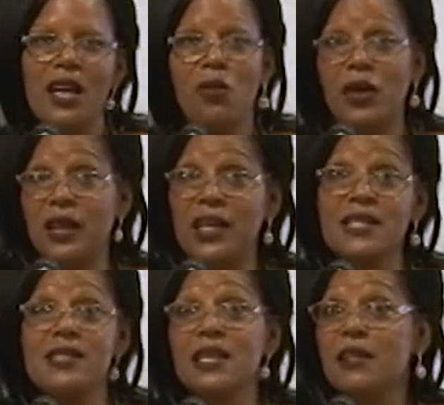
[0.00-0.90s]
were there any
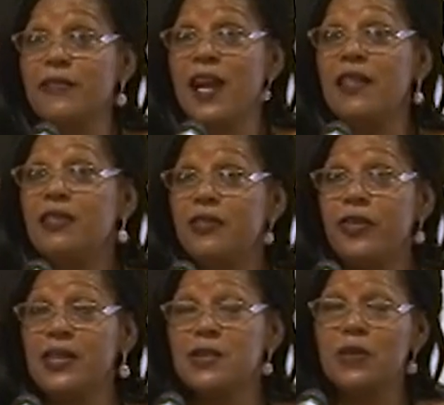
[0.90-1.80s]
significant
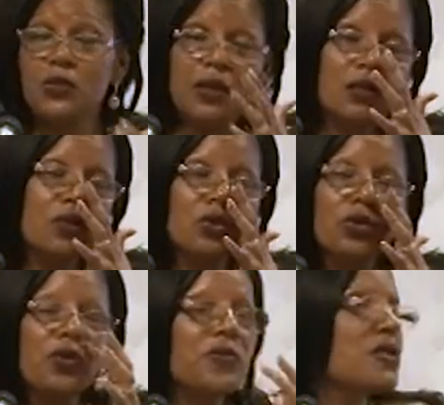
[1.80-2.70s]
difference between the two
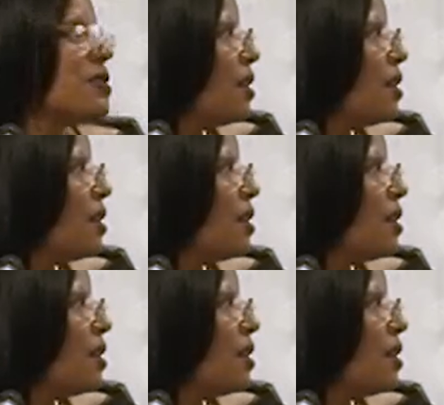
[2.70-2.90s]
groups?